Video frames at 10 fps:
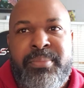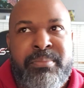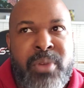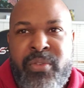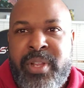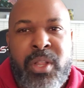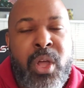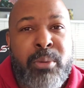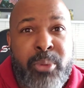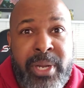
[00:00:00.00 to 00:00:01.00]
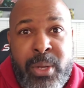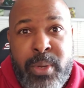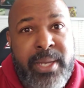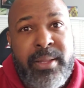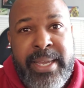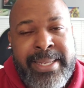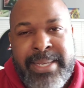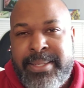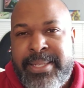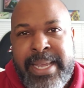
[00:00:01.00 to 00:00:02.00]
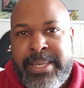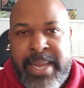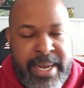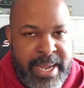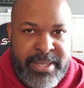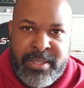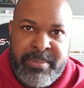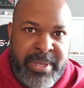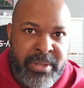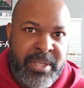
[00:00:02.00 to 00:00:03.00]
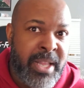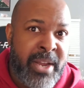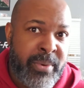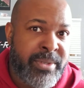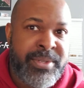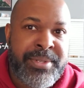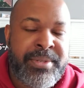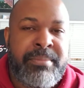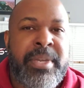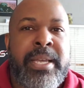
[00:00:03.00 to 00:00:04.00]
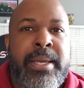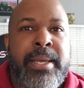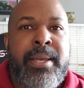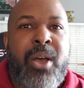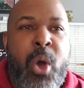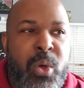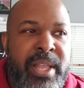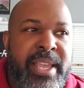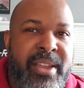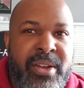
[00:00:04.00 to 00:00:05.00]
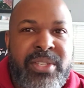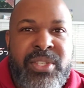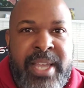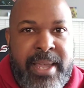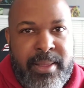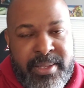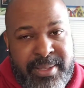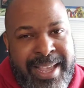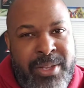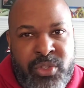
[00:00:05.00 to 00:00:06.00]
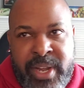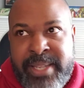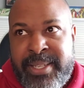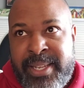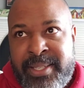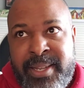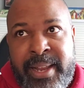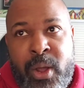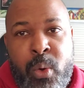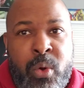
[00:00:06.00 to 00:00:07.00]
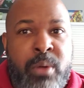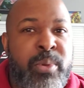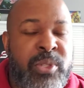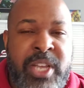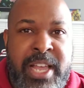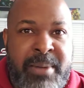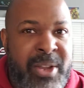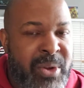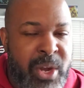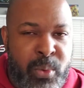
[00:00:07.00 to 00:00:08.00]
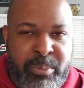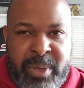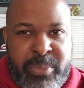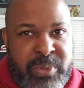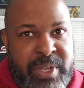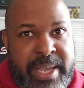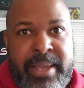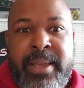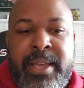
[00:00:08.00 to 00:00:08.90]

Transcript: moving along pretty quickly. It doesn't take decades to build a light rail system, only here in Seattle. And Sound Transit has done a horrible job. I don't care what people say.